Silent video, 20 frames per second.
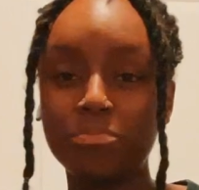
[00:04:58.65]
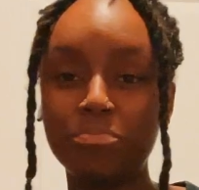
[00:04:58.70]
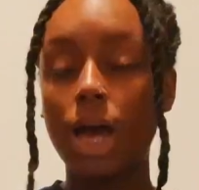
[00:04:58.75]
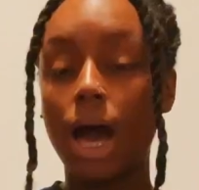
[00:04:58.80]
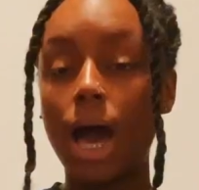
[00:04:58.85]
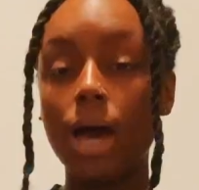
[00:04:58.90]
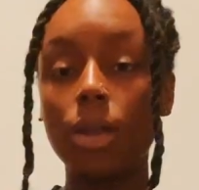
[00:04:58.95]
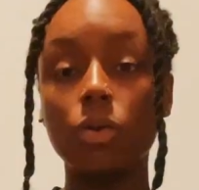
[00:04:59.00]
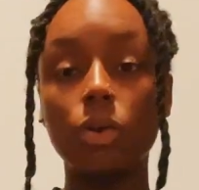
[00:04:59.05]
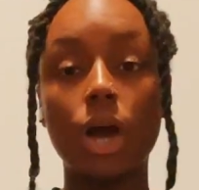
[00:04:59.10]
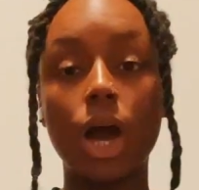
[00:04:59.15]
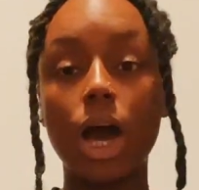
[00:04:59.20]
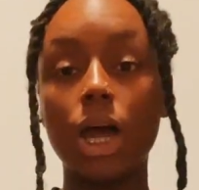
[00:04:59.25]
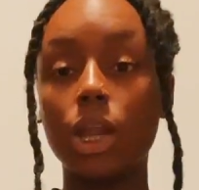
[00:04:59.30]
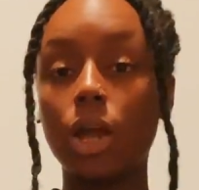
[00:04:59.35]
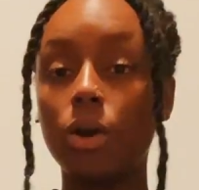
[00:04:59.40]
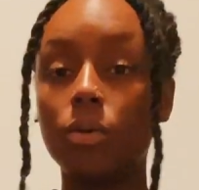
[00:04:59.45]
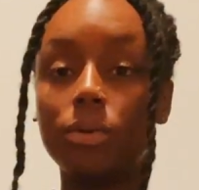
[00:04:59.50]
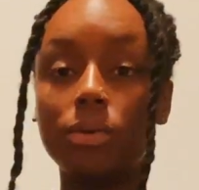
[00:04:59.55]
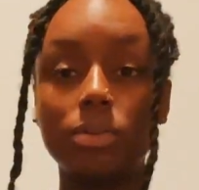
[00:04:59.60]
I don't know how
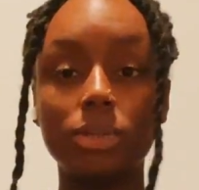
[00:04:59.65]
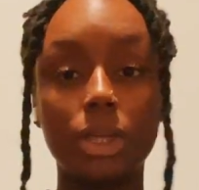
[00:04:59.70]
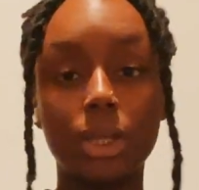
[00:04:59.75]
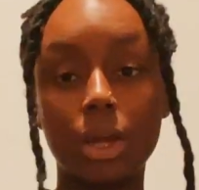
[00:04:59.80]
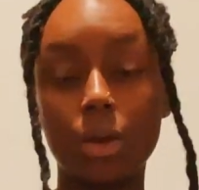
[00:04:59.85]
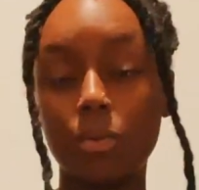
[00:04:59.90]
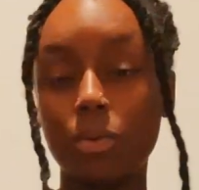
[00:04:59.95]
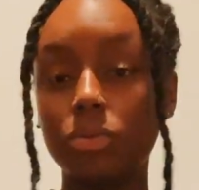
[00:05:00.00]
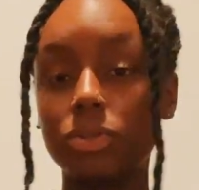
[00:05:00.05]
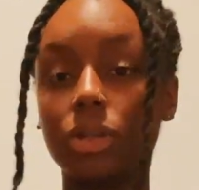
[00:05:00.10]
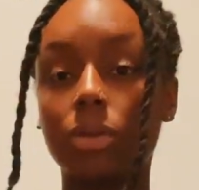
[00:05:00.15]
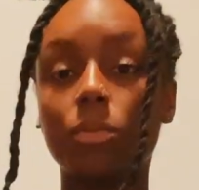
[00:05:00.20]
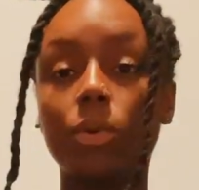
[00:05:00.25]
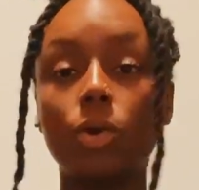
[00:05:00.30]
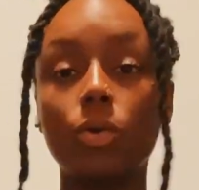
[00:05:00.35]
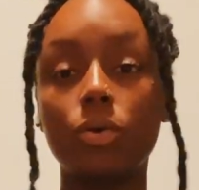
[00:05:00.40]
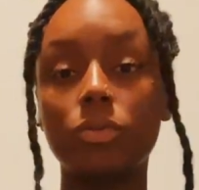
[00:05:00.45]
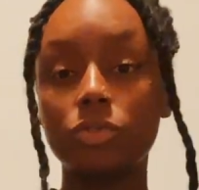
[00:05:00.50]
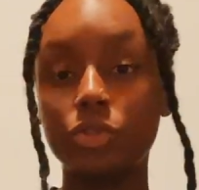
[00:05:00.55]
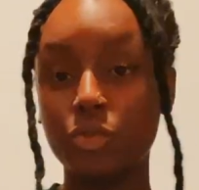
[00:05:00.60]
long we was in there. We was in the
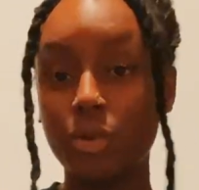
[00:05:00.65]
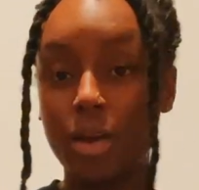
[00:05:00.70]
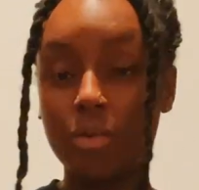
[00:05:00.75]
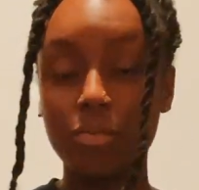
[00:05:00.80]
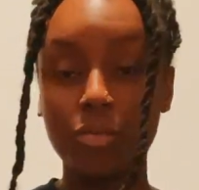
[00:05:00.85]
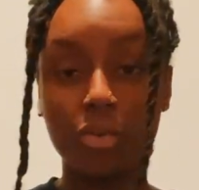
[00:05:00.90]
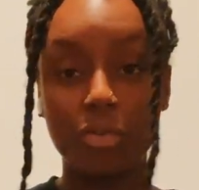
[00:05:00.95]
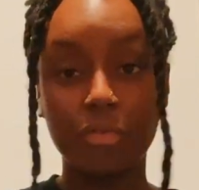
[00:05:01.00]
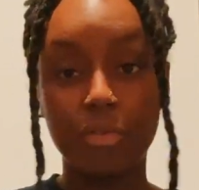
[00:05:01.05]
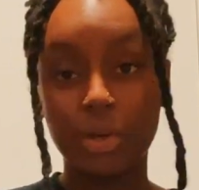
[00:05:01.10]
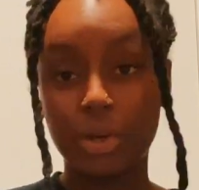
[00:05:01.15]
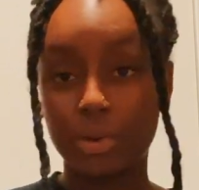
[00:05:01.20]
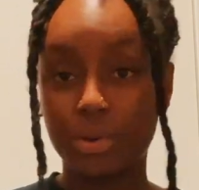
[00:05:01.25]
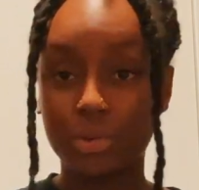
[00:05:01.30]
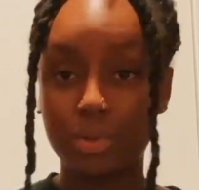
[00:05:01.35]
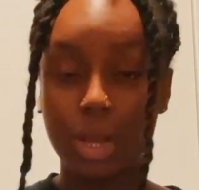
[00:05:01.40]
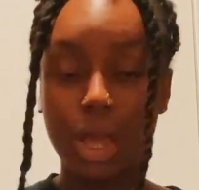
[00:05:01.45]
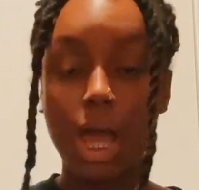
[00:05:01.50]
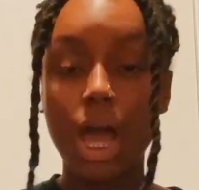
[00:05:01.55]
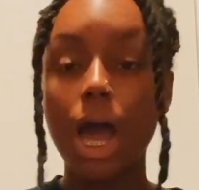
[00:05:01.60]
middle of Strathmore Field,
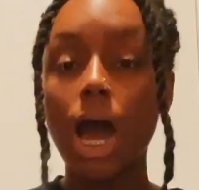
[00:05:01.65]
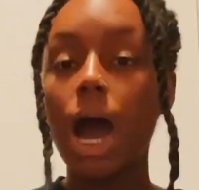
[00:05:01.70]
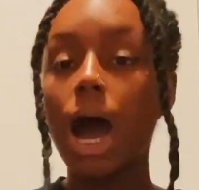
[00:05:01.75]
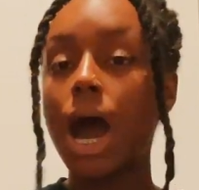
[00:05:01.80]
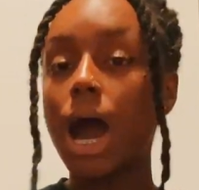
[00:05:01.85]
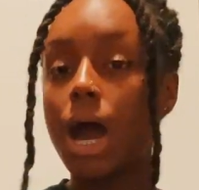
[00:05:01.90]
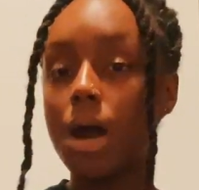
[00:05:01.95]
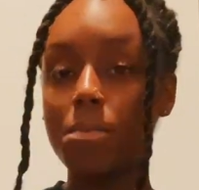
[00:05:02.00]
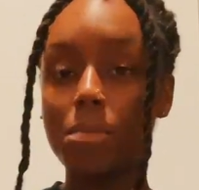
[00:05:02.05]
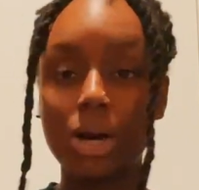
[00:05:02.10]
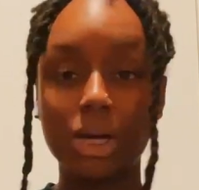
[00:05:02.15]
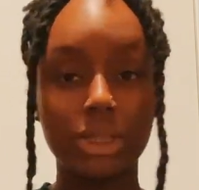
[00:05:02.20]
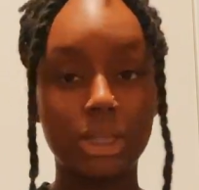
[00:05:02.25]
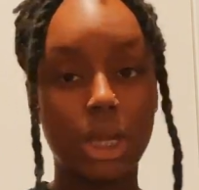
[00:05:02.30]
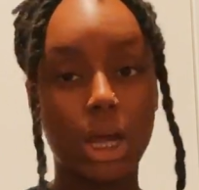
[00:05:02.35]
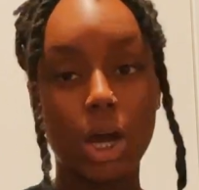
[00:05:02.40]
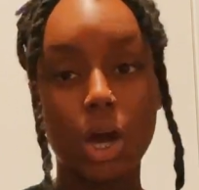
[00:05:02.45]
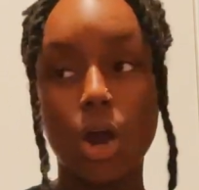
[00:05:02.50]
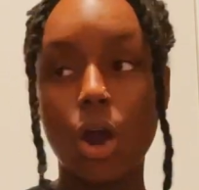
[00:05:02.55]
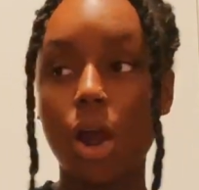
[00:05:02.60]
hotboxing
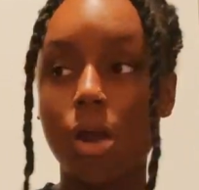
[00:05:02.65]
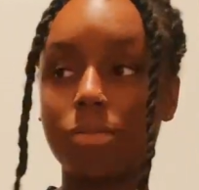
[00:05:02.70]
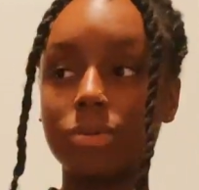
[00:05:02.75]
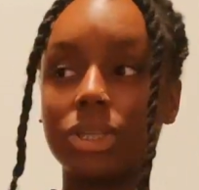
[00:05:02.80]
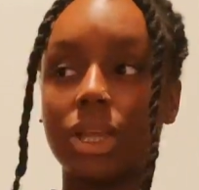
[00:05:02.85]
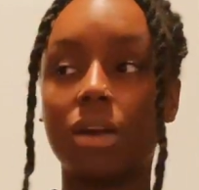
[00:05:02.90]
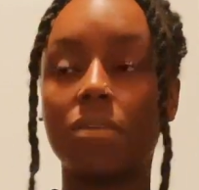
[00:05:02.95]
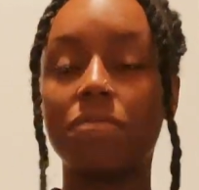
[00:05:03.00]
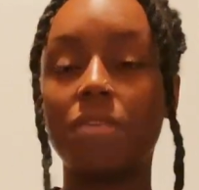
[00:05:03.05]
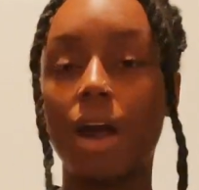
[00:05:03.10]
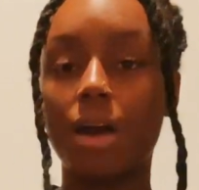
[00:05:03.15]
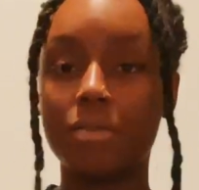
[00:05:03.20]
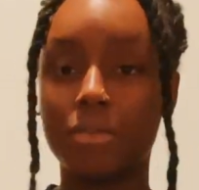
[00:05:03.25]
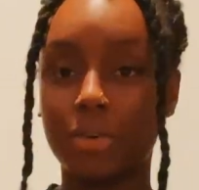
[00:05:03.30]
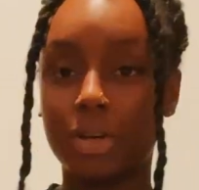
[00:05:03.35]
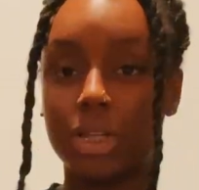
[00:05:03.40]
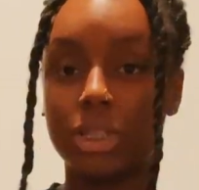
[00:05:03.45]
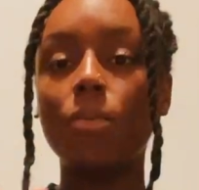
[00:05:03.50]
our car. It was like five of us.